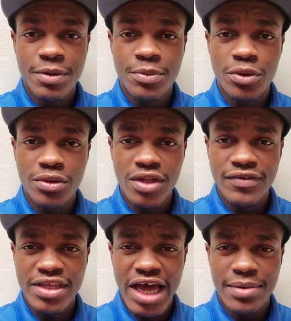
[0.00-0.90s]
people who
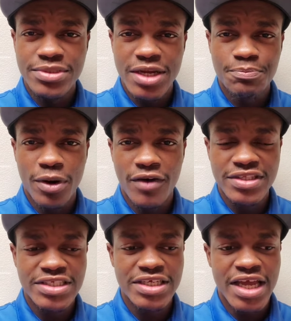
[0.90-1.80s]
live in abject
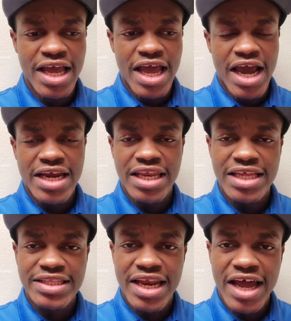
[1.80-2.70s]
poverty, and I
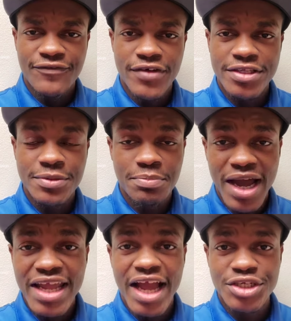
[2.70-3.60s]
let that affect
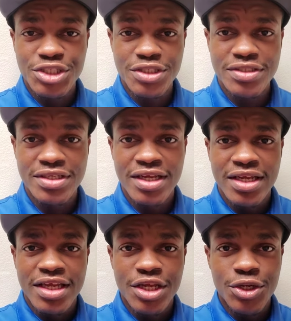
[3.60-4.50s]
my action.